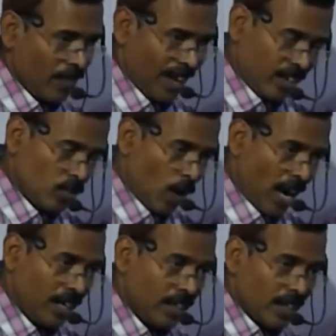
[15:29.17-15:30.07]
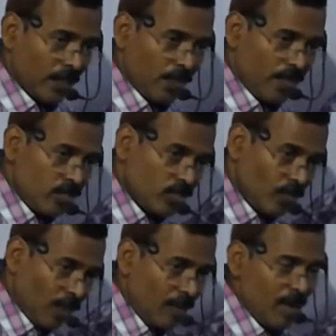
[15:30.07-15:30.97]
That is why
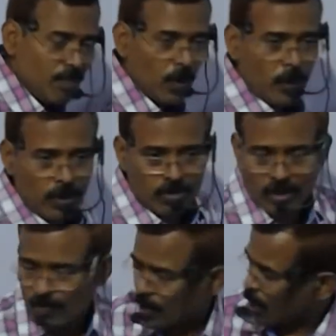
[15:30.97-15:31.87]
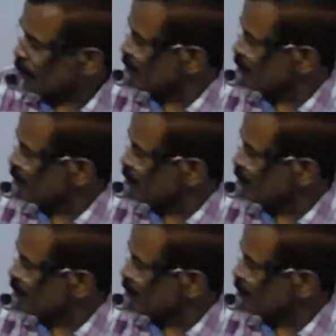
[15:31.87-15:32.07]
this will be produced from